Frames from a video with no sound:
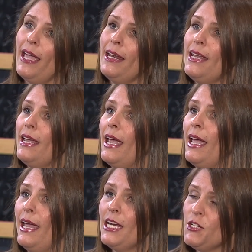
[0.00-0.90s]
Any
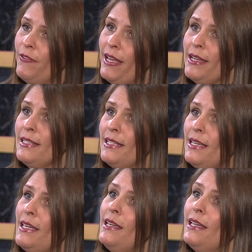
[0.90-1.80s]

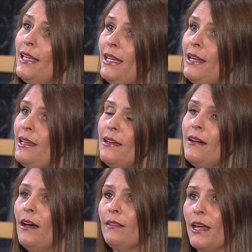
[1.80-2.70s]
HVAC, heating,
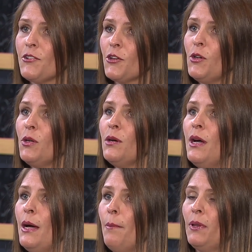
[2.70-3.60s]
electrical,
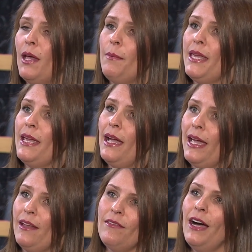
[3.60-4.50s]
plumbing,
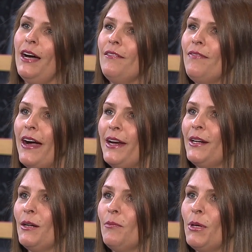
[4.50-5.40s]
and
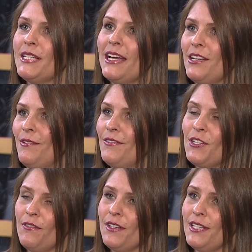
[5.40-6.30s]
fire protective
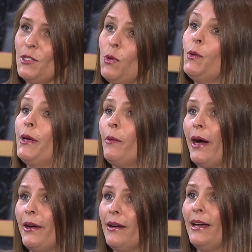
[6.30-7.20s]
services would
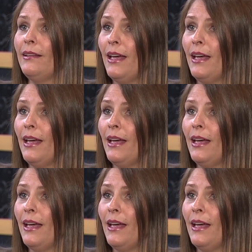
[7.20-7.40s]
require a